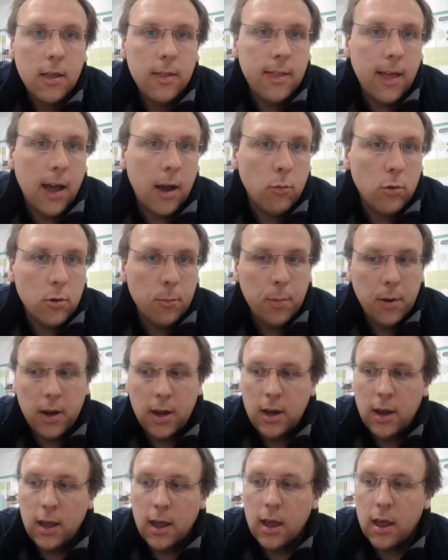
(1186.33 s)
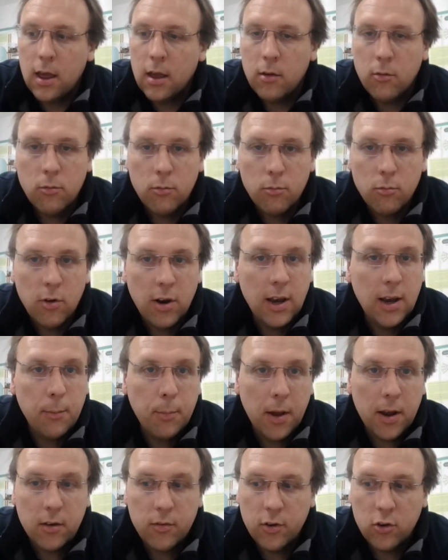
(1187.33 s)
that would be really
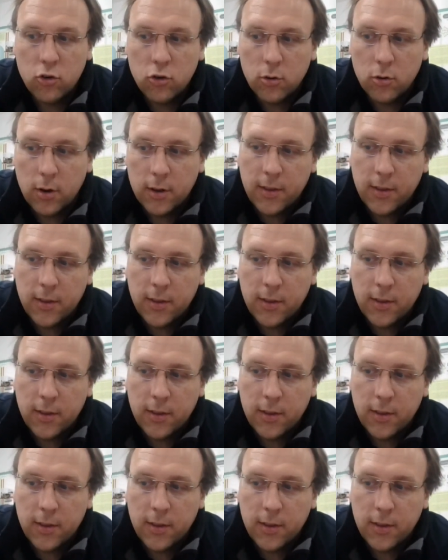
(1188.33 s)
beneficial.